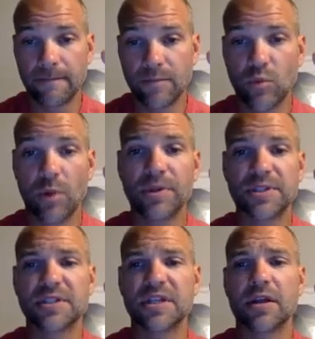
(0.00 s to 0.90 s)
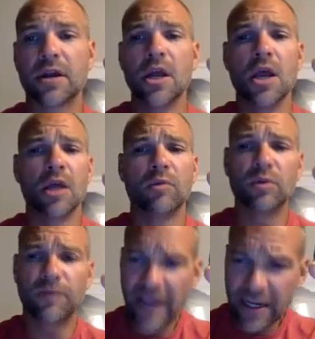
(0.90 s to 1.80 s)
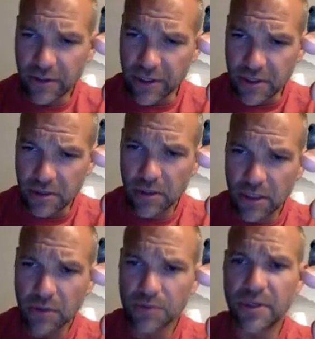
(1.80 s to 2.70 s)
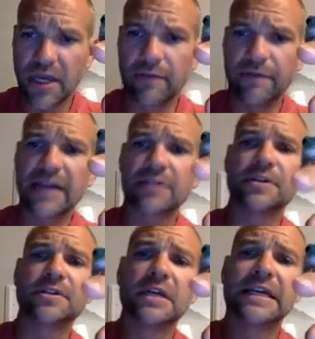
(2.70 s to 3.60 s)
What puts it together? Well, factories. I told you that. Factories